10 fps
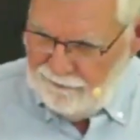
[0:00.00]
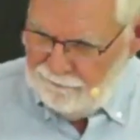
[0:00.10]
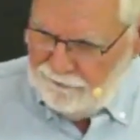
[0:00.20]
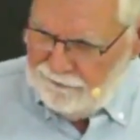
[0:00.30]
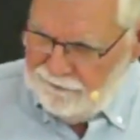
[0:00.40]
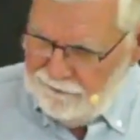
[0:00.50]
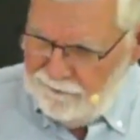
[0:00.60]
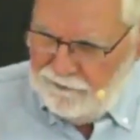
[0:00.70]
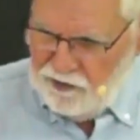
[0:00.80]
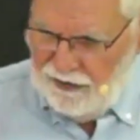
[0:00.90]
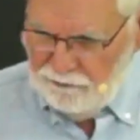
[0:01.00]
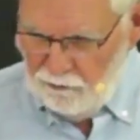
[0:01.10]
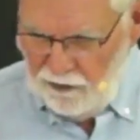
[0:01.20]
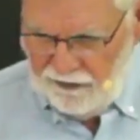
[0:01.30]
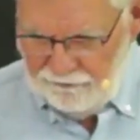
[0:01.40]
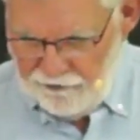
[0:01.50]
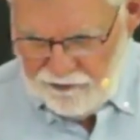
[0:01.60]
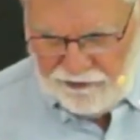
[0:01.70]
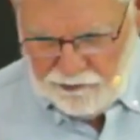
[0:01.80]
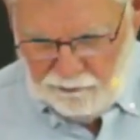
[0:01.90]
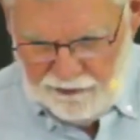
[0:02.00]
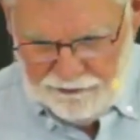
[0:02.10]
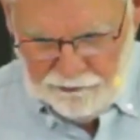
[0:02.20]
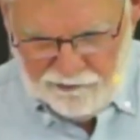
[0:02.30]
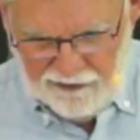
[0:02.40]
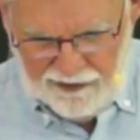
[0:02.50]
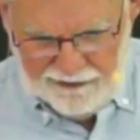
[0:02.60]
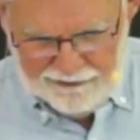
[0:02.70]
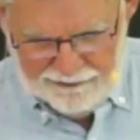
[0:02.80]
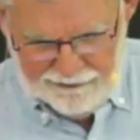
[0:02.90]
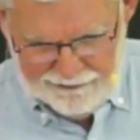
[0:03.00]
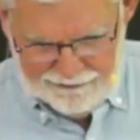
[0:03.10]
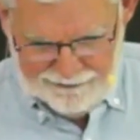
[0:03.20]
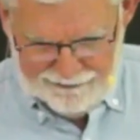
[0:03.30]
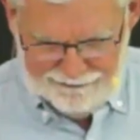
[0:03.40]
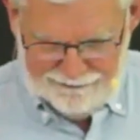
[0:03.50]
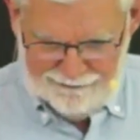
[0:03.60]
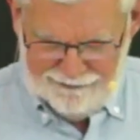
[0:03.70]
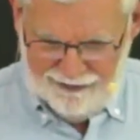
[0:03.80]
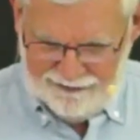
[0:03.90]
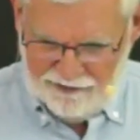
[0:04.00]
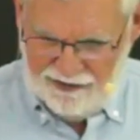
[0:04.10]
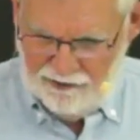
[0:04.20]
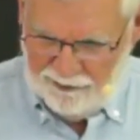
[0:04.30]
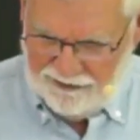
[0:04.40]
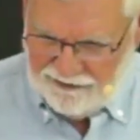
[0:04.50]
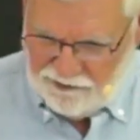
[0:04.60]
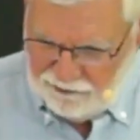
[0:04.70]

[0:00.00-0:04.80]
In chapter 1, verses 1 through 9, God's helping